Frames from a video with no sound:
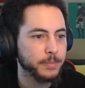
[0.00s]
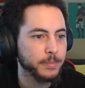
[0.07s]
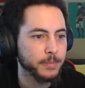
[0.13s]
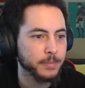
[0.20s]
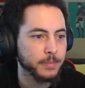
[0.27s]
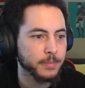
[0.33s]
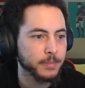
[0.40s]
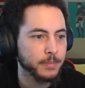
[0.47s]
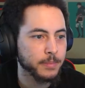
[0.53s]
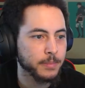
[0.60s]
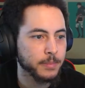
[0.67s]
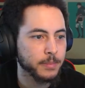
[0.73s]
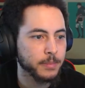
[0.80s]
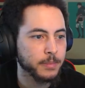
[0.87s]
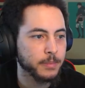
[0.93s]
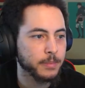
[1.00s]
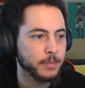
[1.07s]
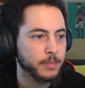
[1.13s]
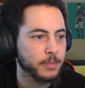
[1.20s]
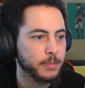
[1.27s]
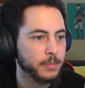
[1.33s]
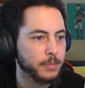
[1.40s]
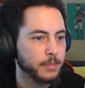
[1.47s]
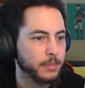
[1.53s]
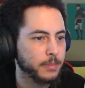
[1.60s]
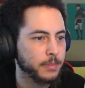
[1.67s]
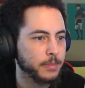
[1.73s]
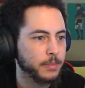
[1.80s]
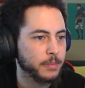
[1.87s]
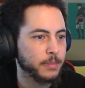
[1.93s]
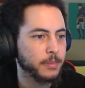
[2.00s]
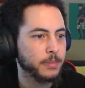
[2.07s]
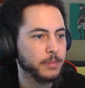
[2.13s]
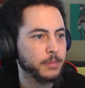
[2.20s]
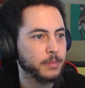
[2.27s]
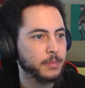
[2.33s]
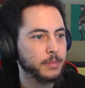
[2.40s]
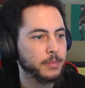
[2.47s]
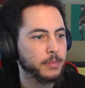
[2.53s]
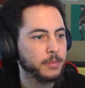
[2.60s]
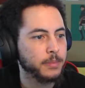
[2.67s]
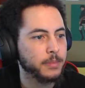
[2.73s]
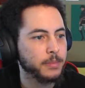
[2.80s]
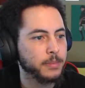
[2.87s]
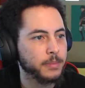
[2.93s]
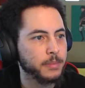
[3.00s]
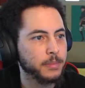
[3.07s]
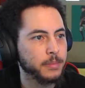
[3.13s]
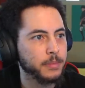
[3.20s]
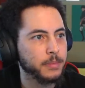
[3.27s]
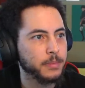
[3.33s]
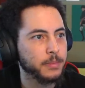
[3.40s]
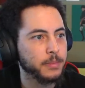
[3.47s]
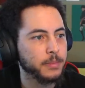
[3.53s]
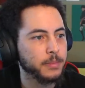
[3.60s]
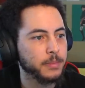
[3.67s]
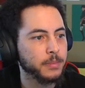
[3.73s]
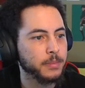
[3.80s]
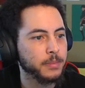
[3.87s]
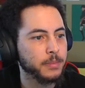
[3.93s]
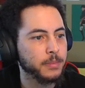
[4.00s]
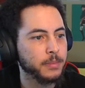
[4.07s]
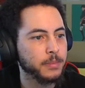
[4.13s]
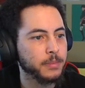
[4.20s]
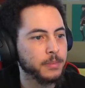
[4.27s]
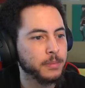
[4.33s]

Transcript: Nobody speaks.